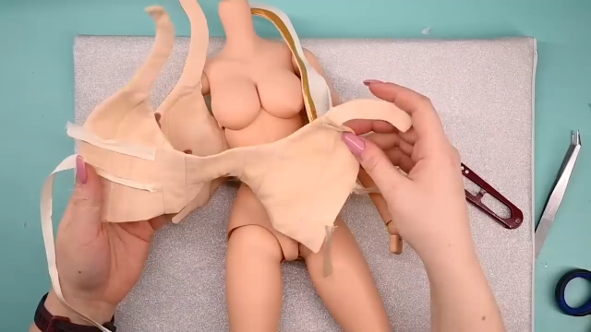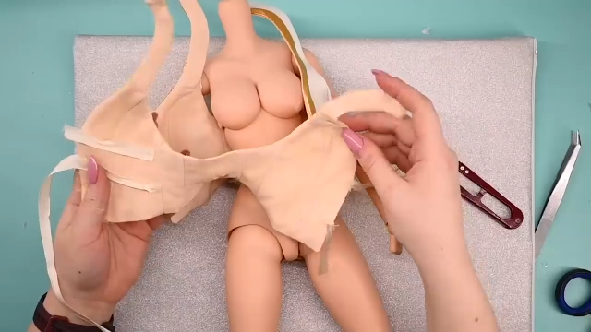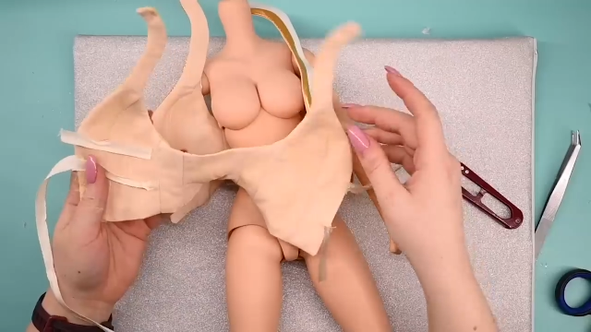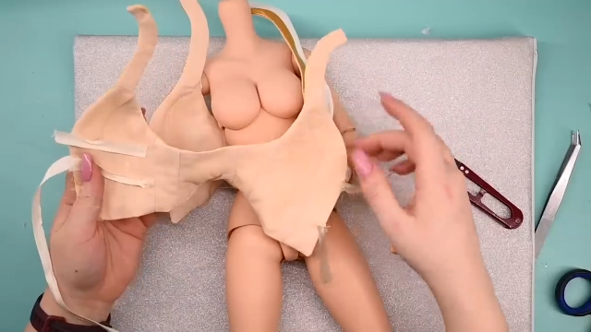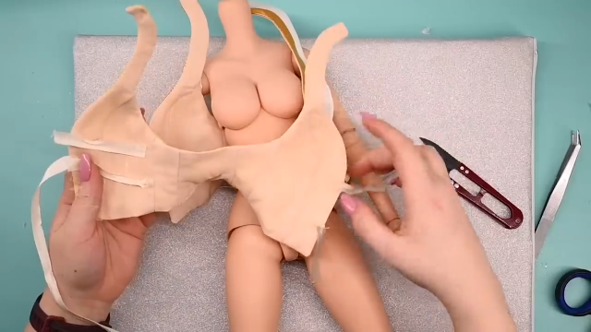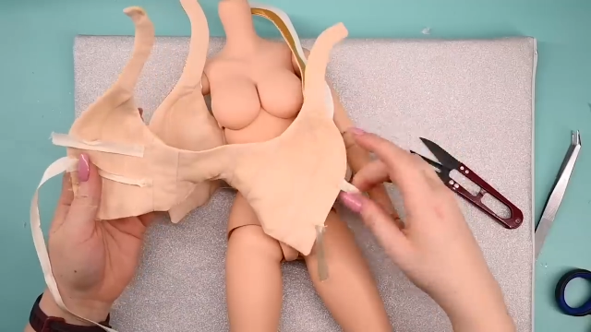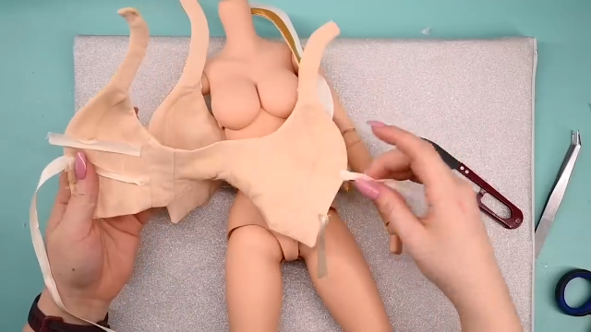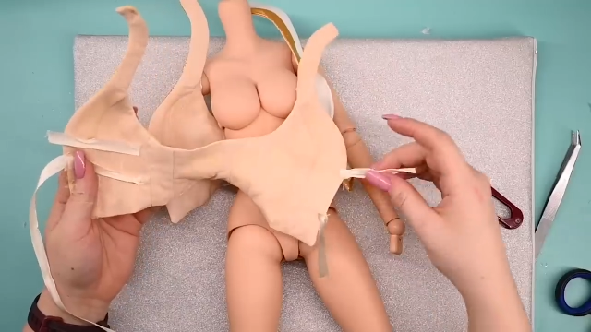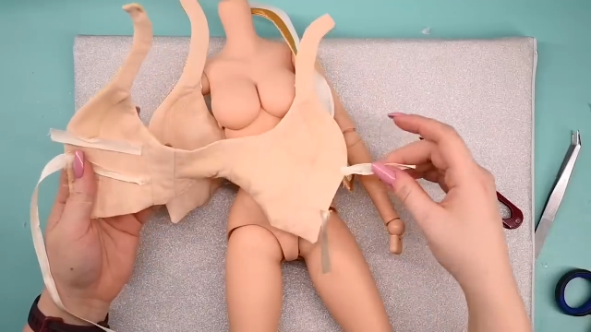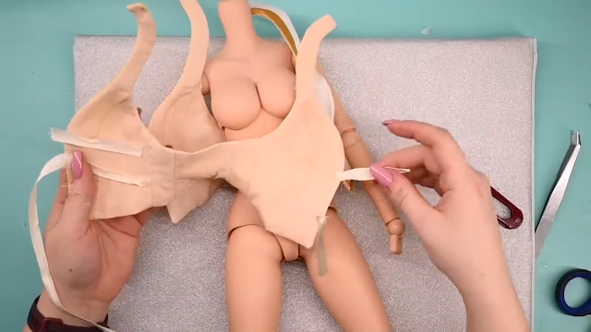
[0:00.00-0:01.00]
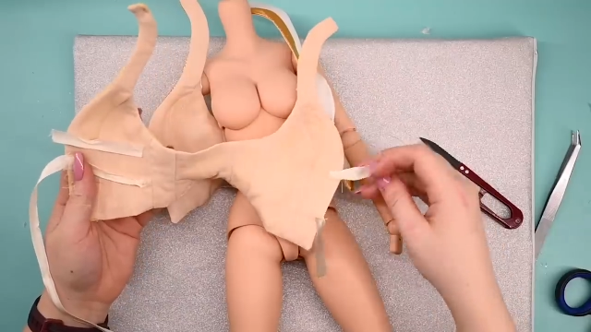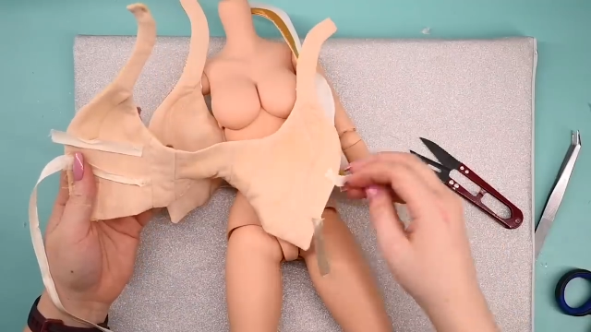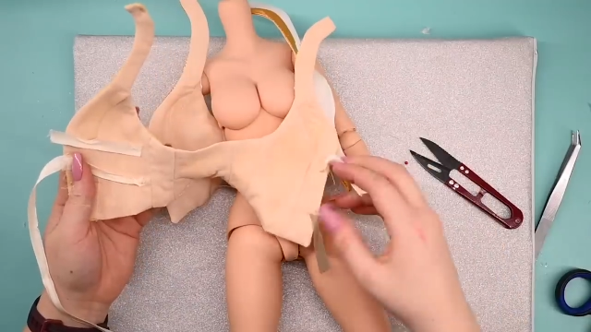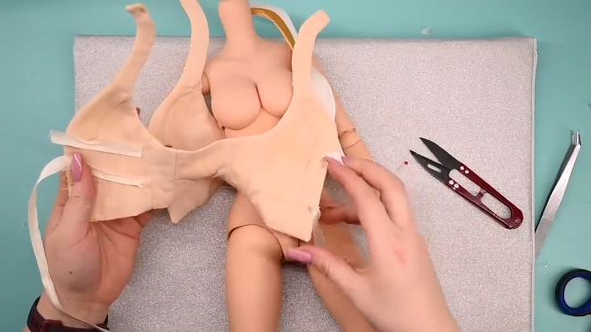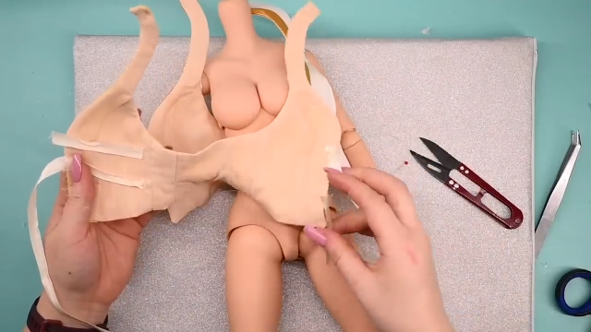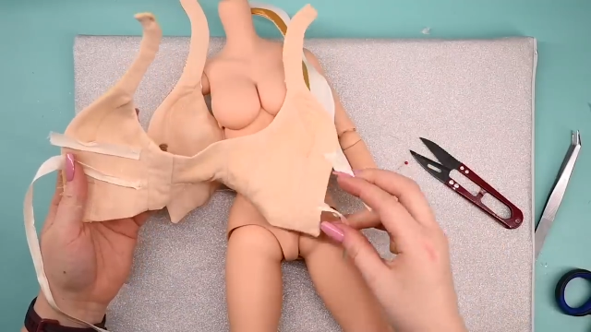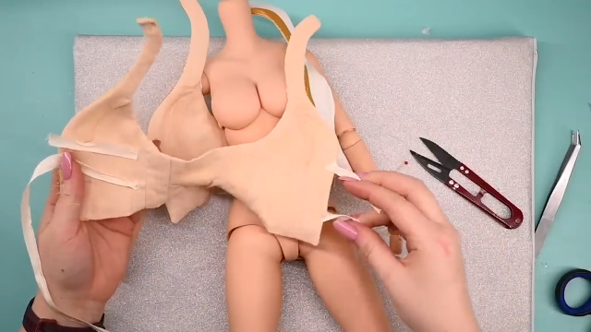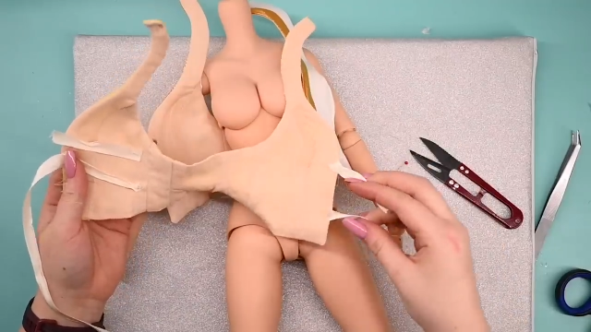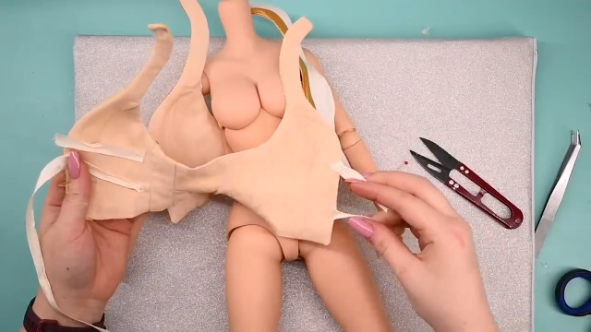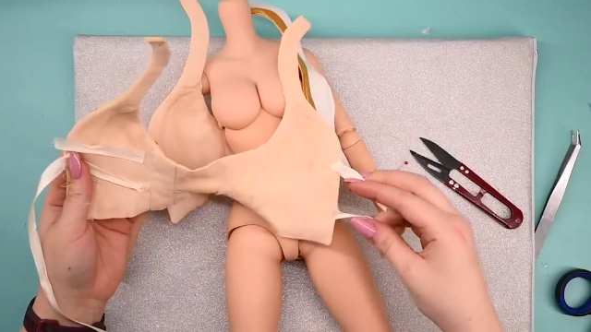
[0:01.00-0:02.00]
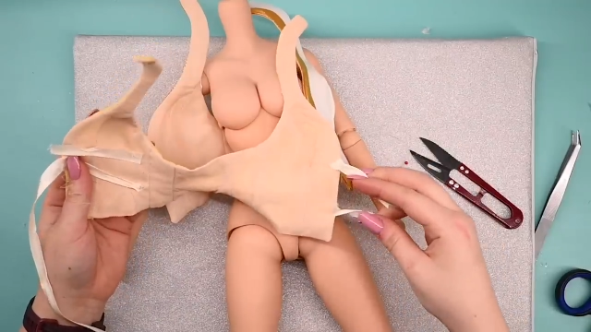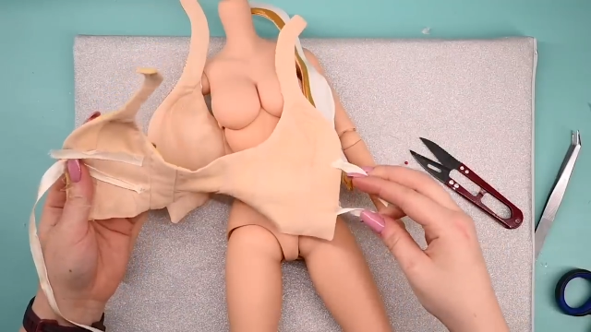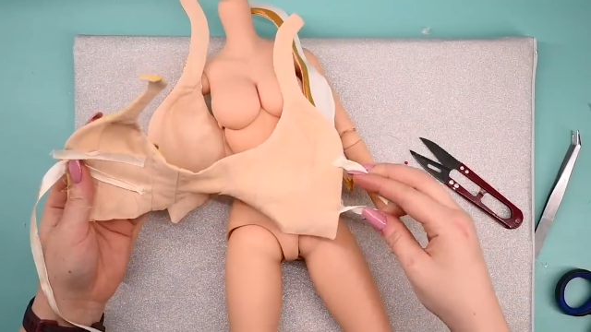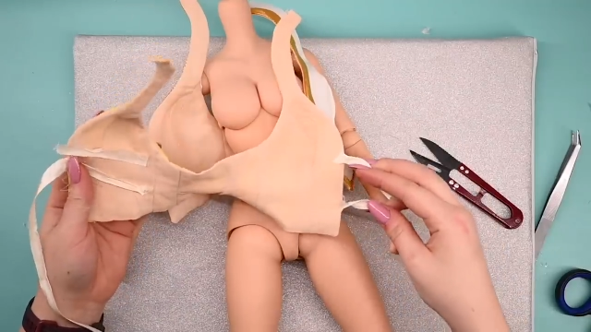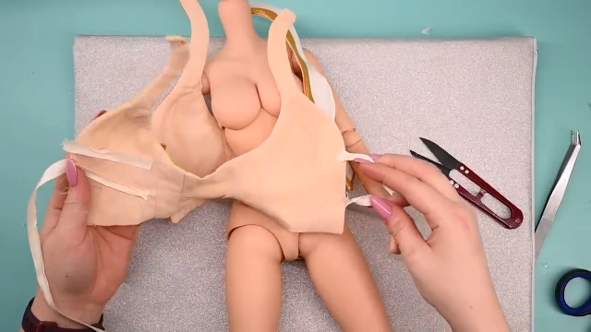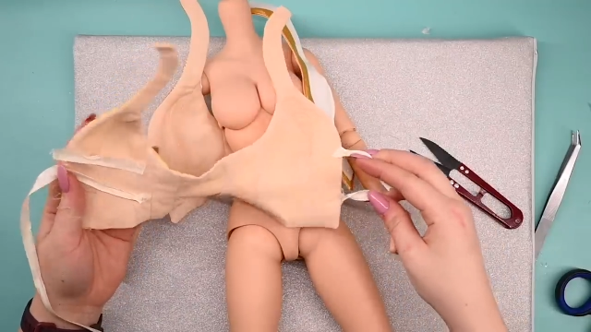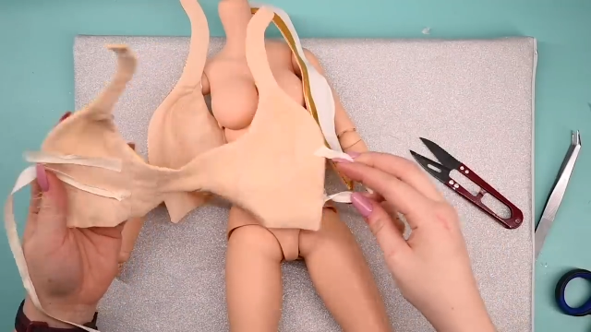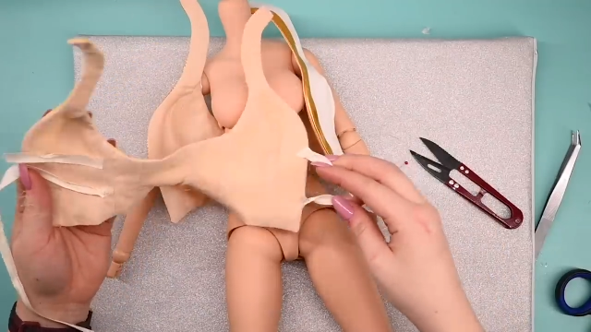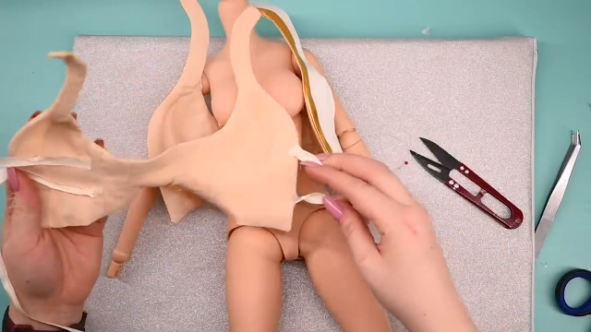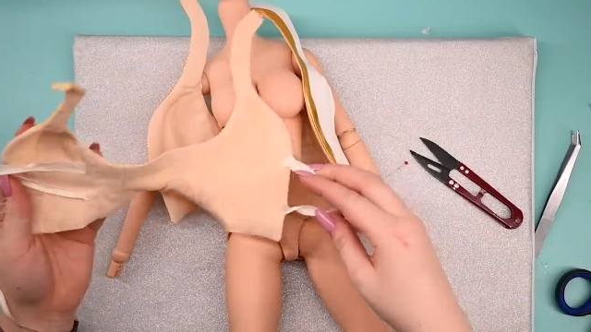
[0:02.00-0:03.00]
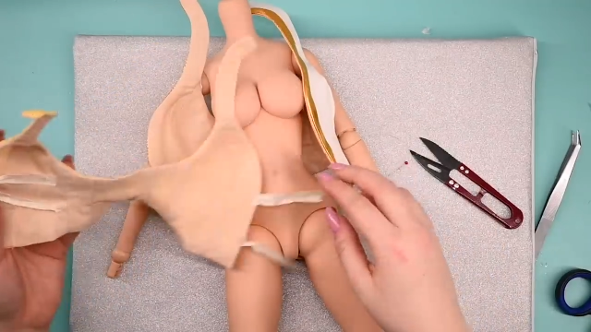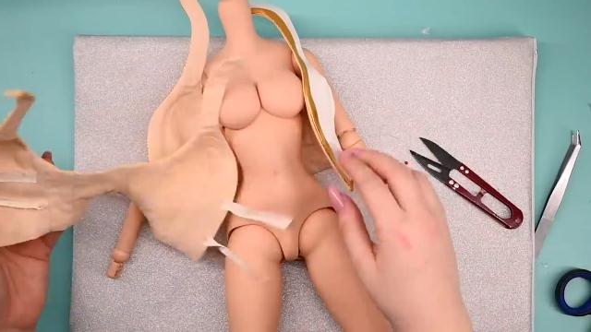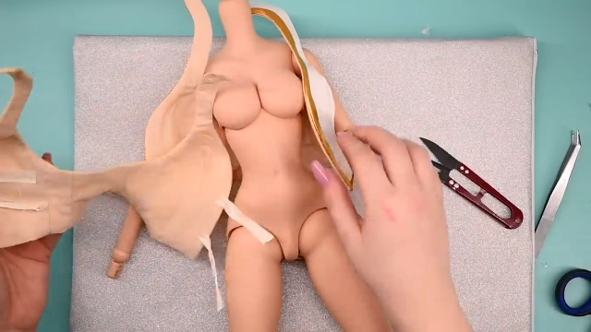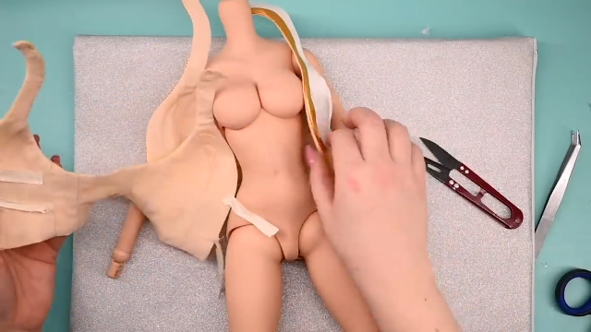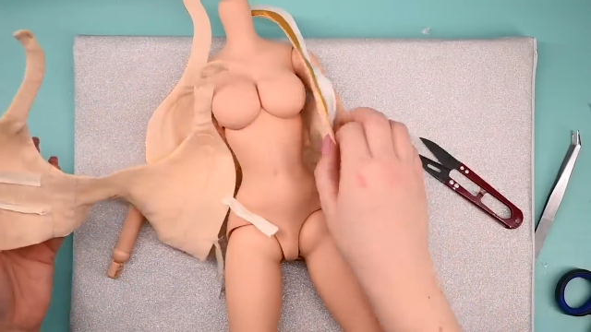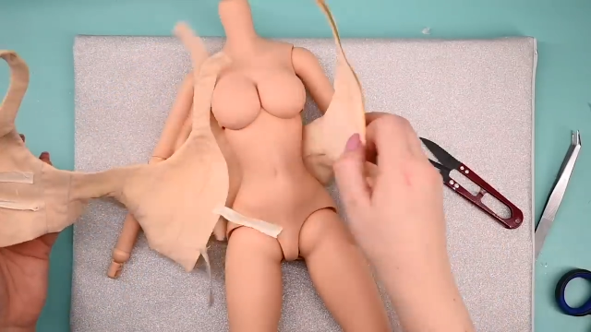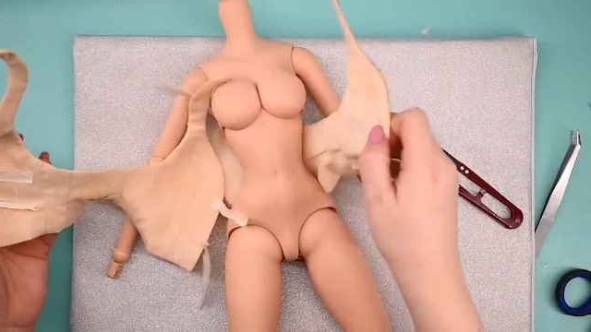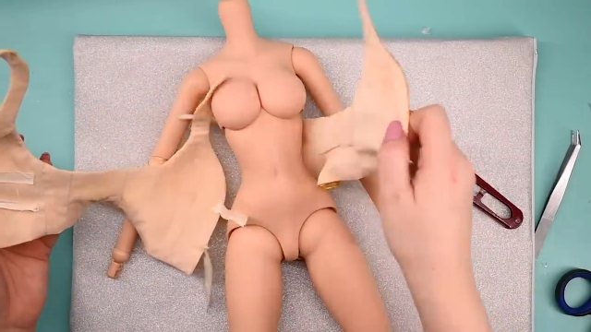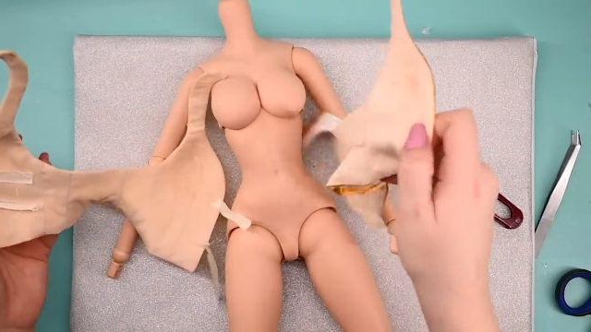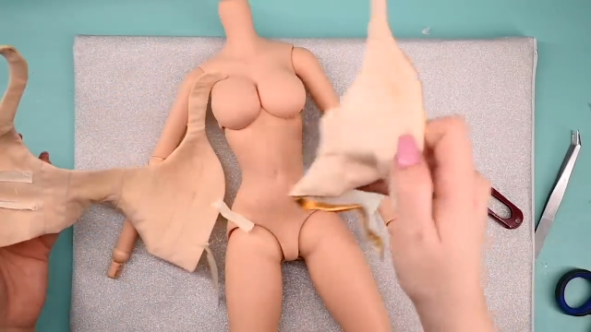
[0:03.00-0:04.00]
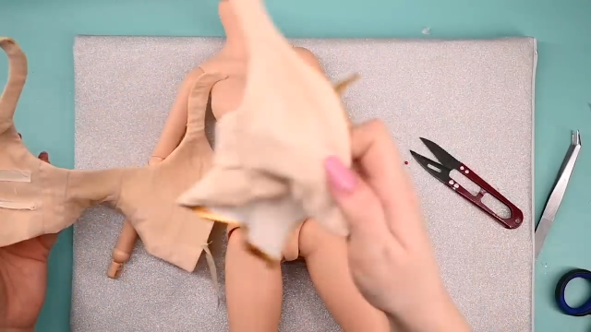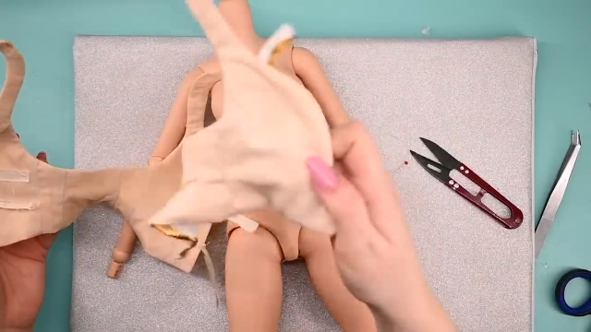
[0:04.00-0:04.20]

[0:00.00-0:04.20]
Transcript: Nobody's mouth can be seen.